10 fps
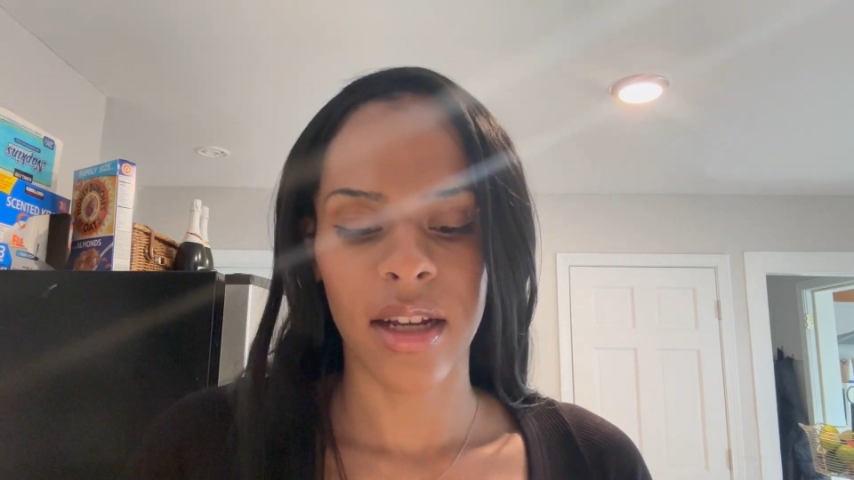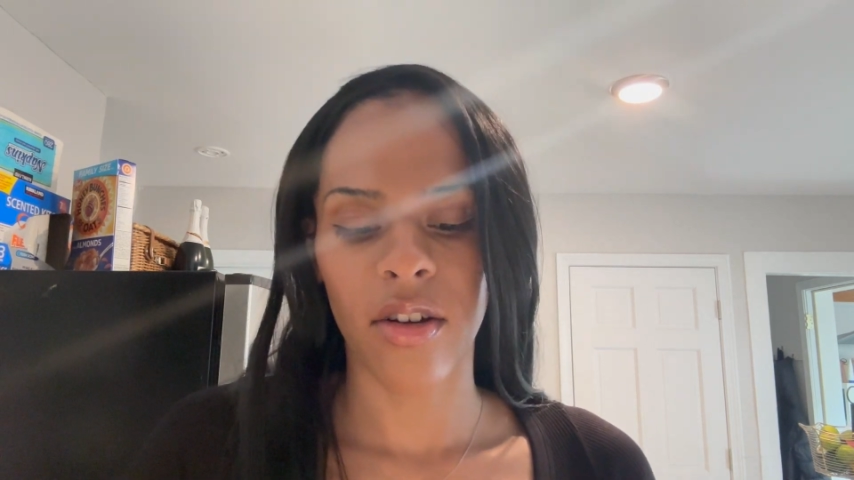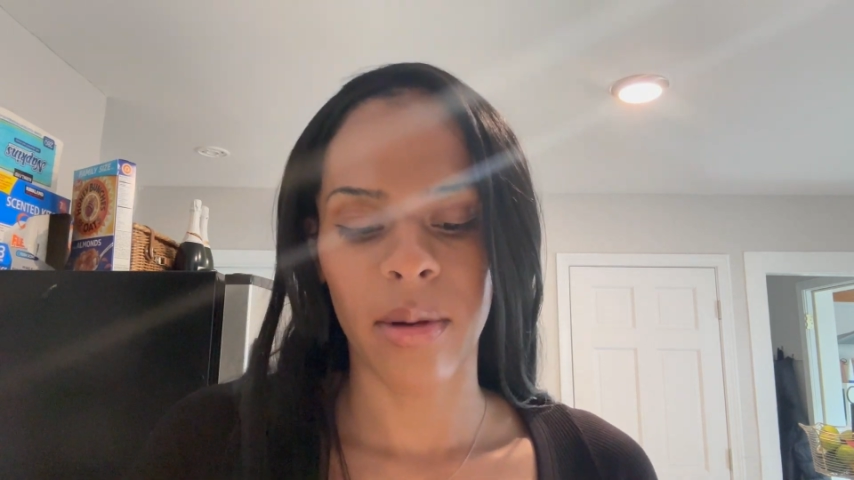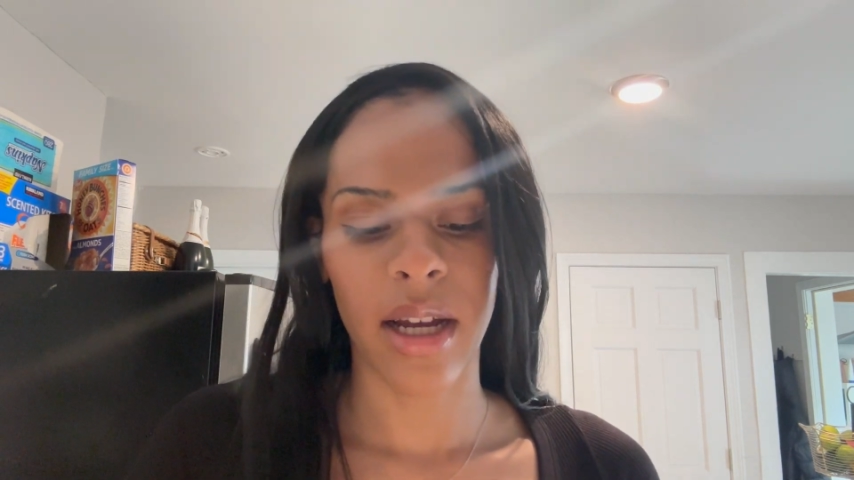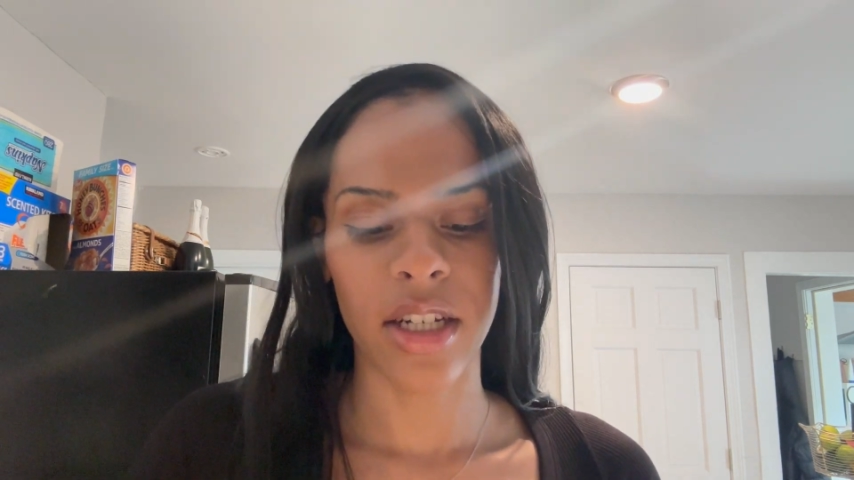oh
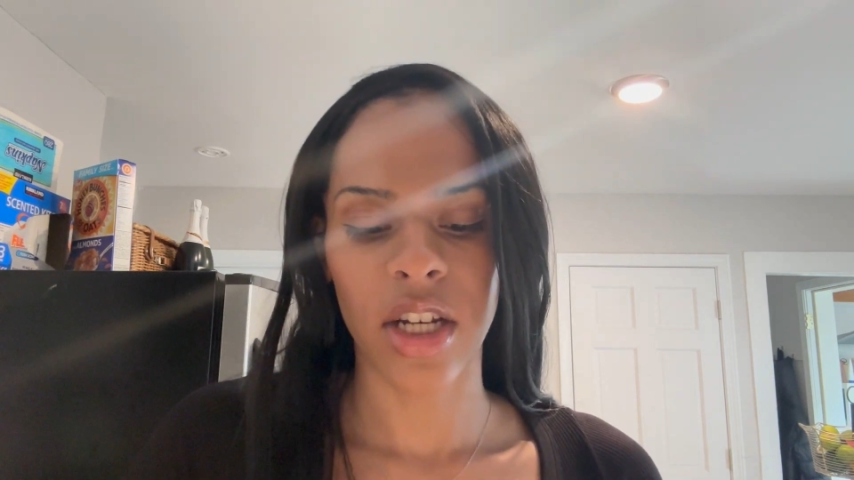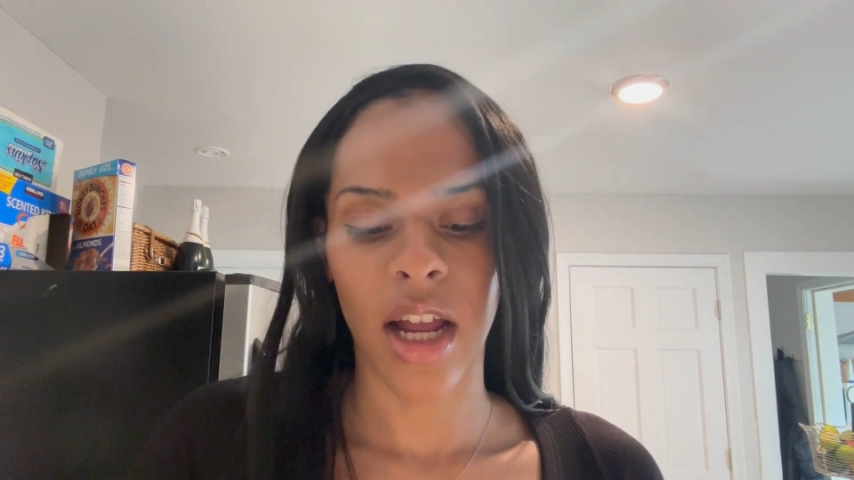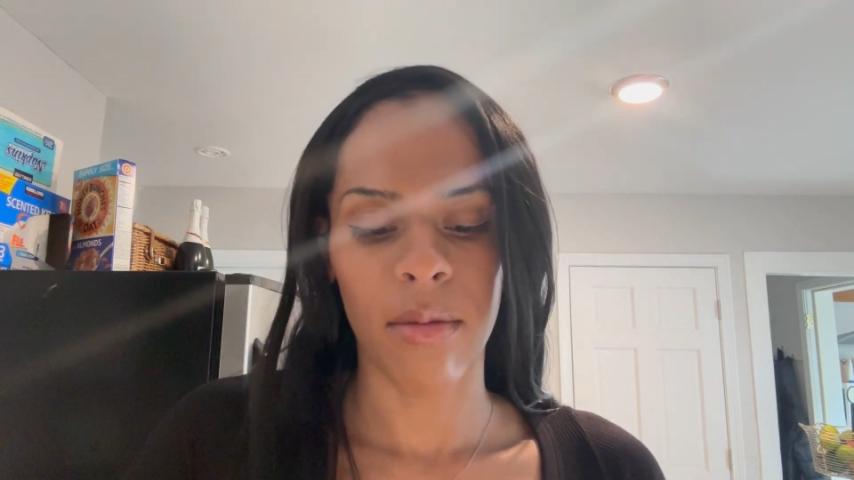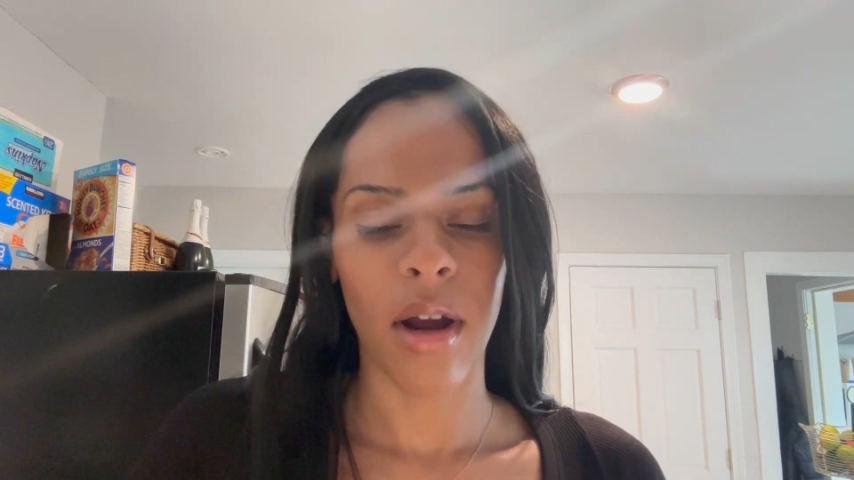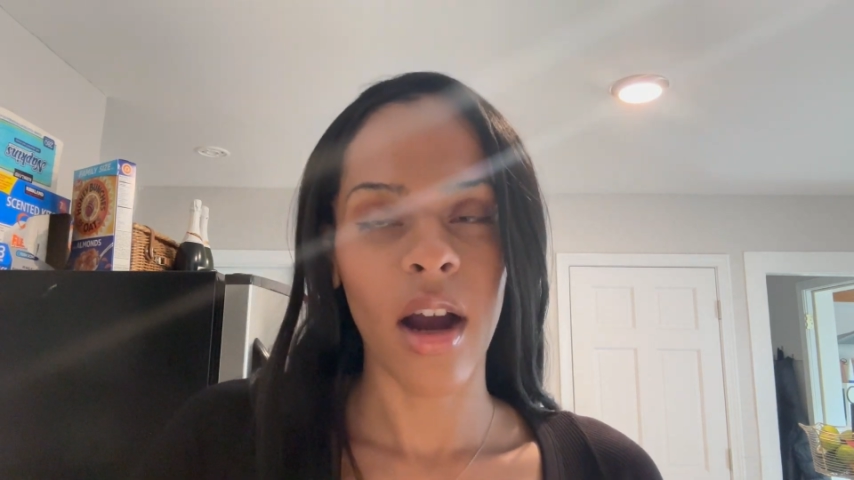my gosh,
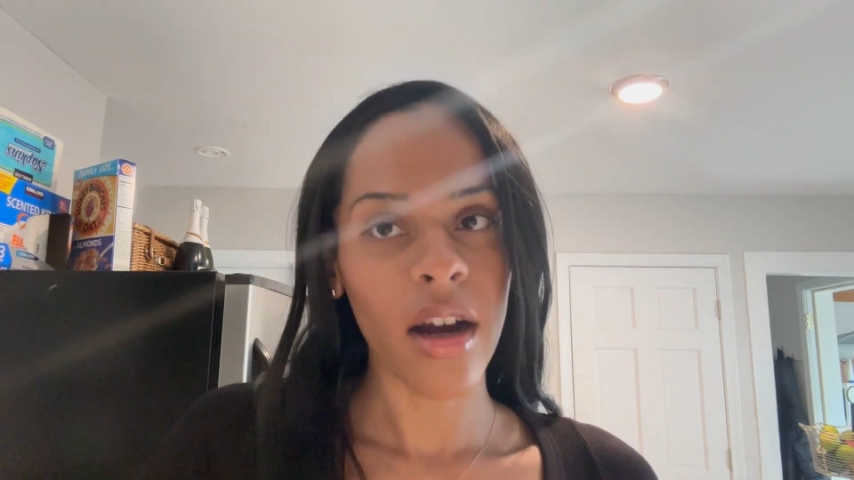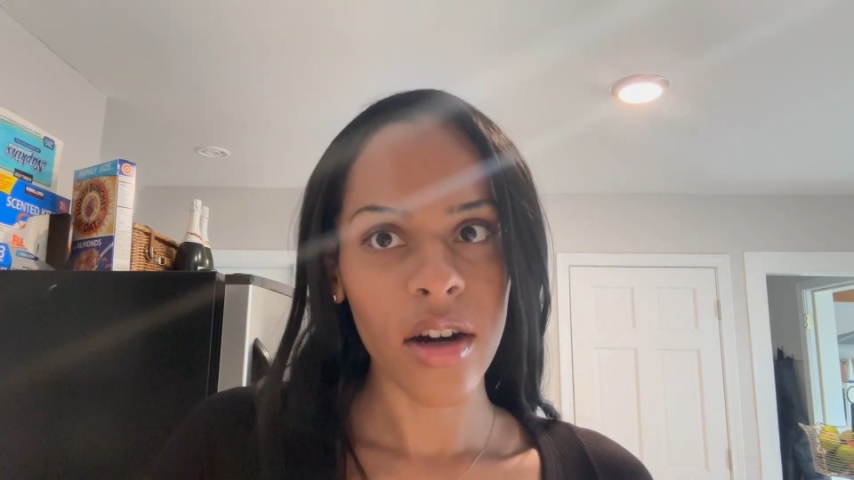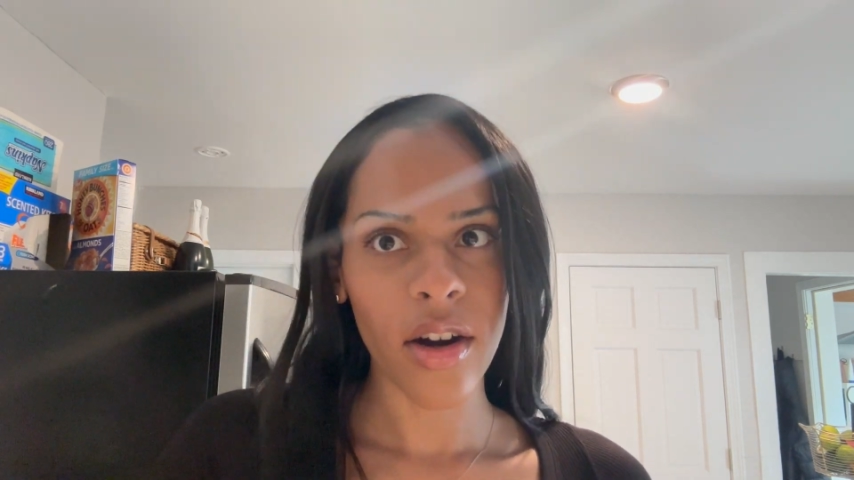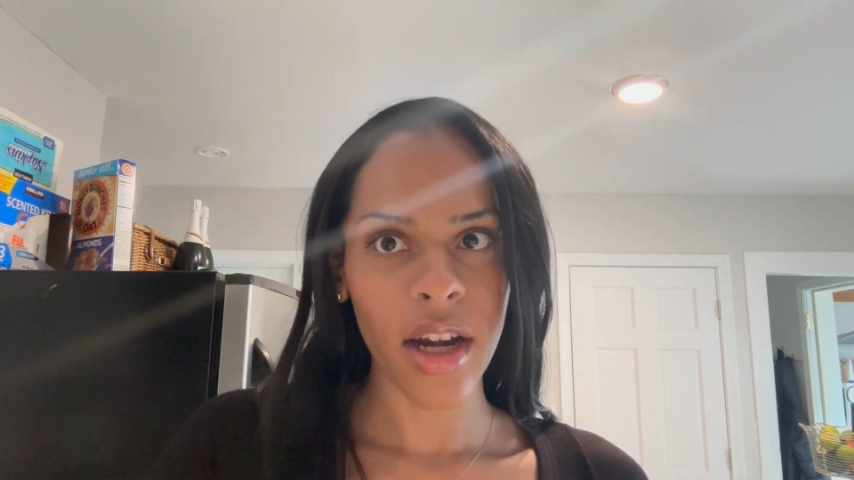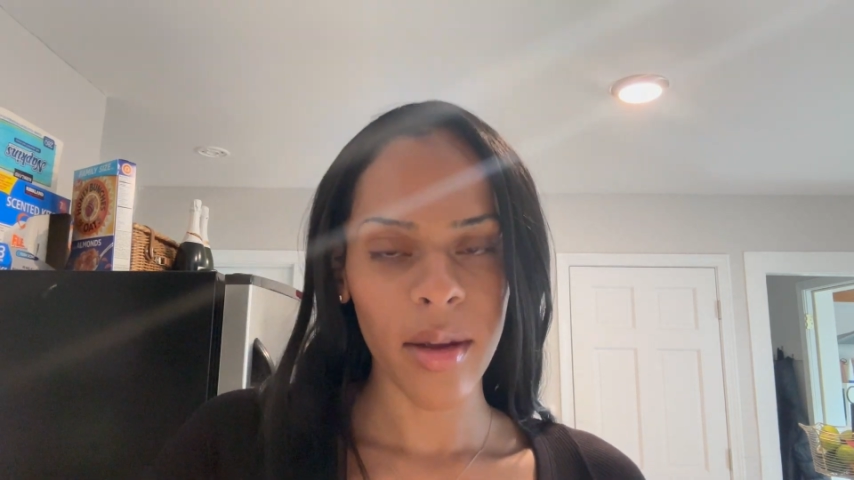I'm hungry,